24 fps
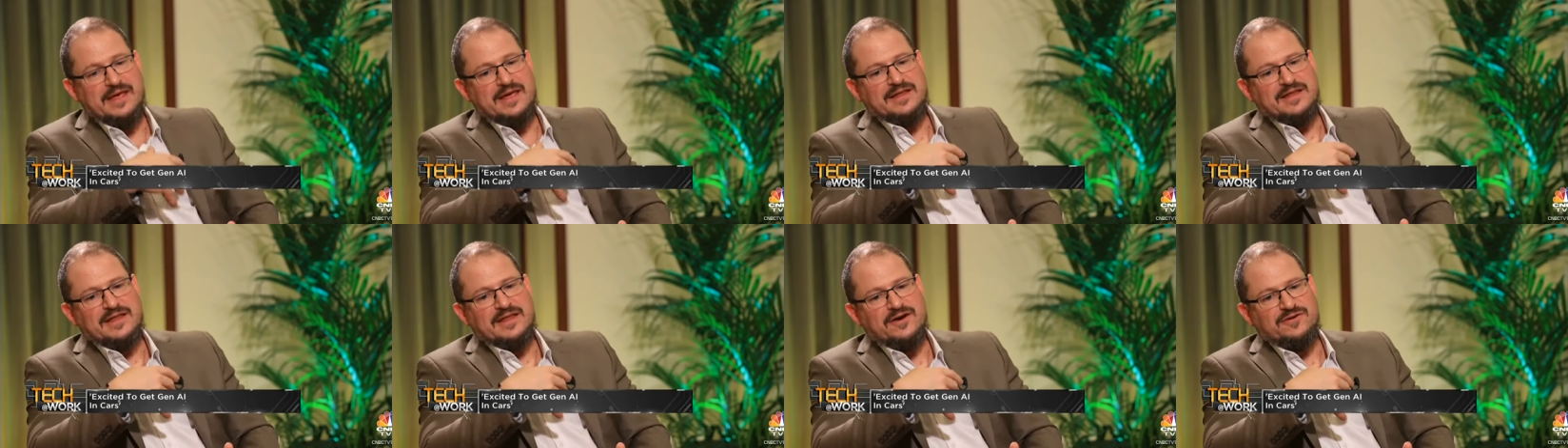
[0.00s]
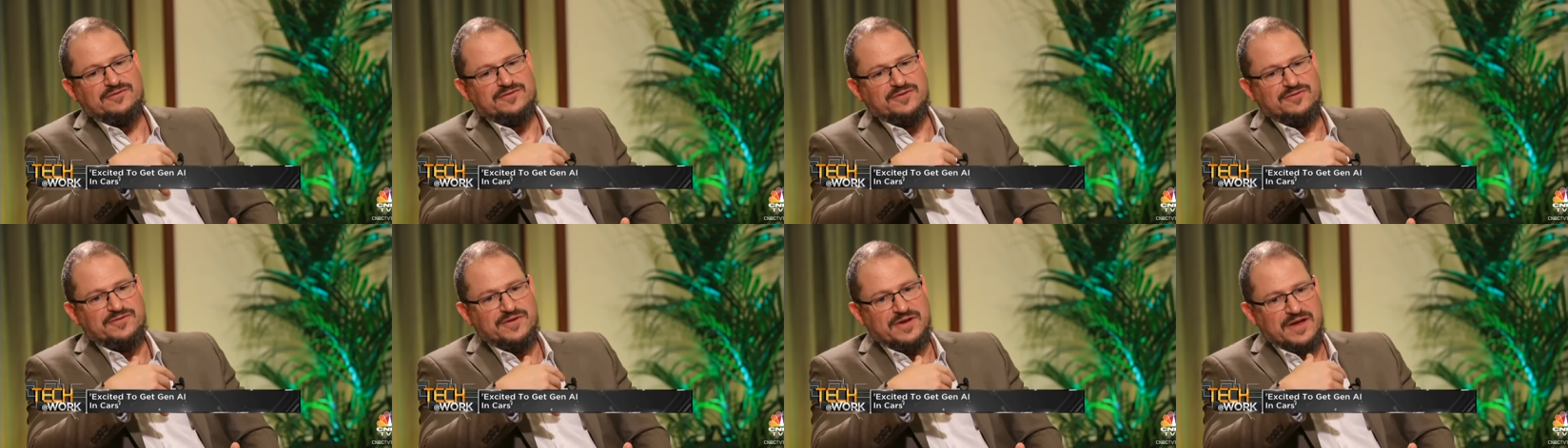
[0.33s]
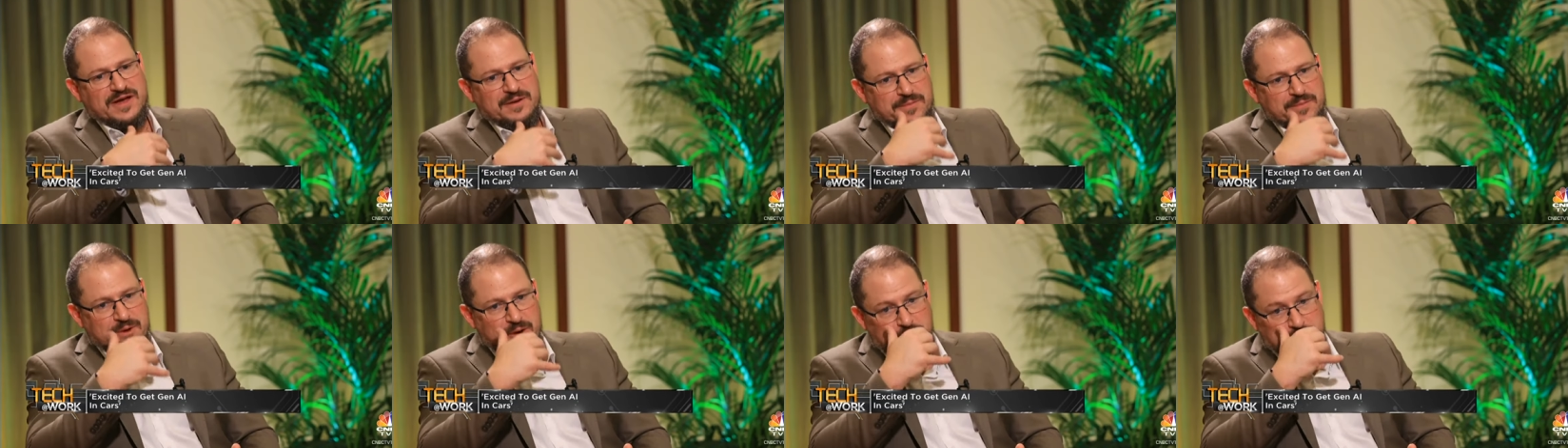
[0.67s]
Now, if you think
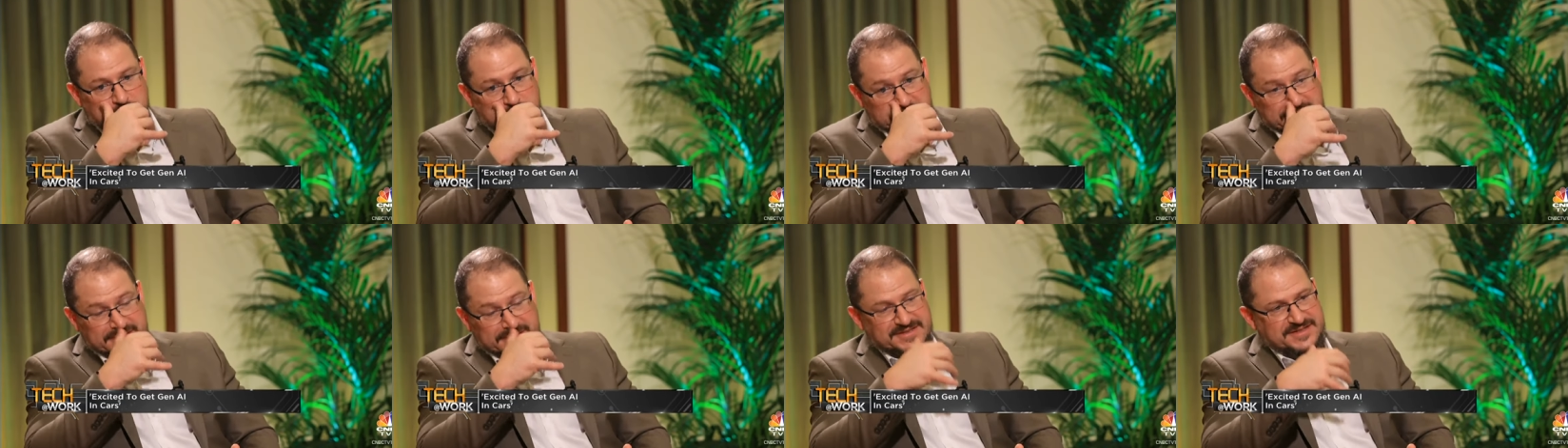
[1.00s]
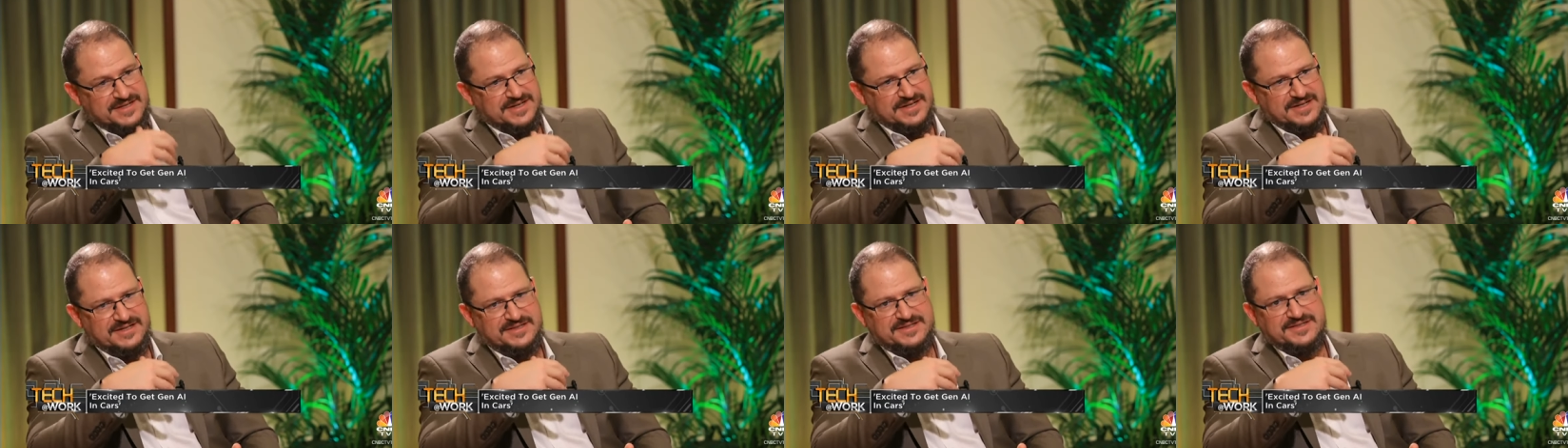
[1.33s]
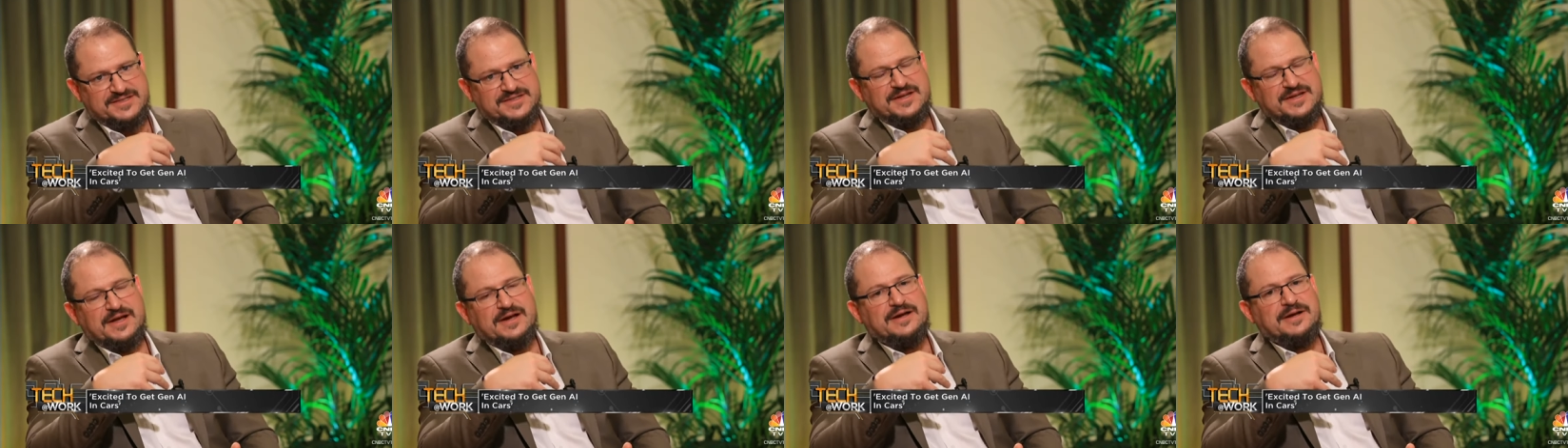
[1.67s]
about P
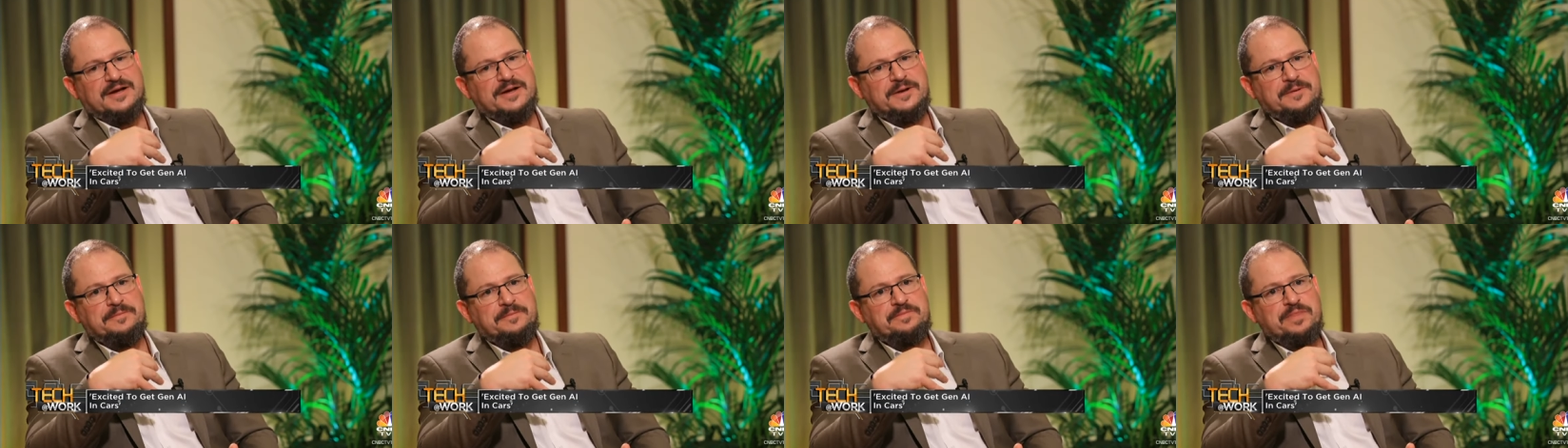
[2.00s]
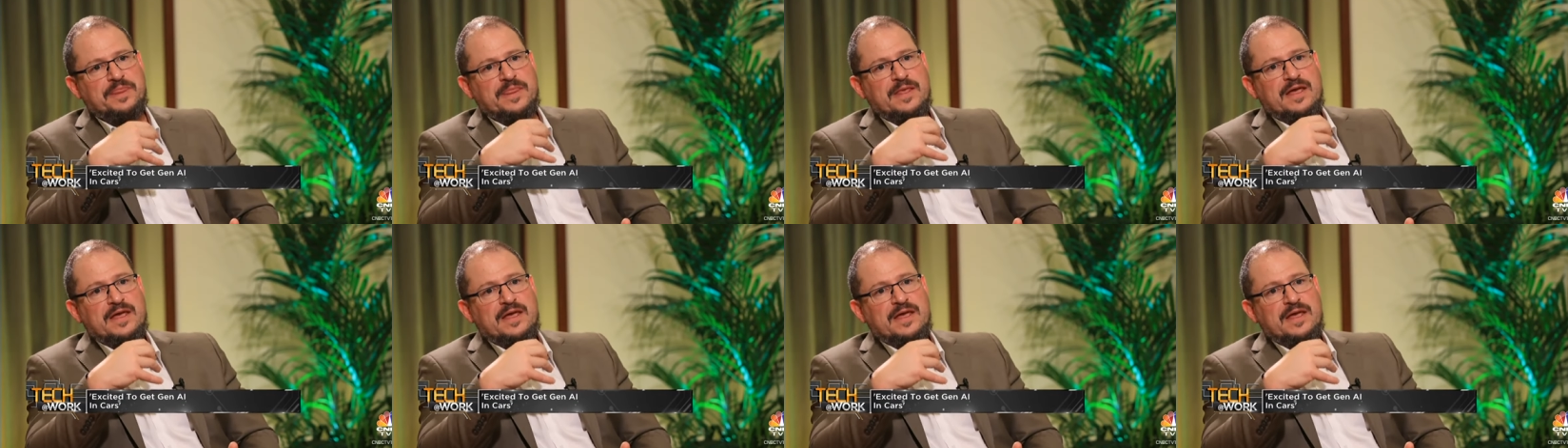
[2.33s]
Cs, um,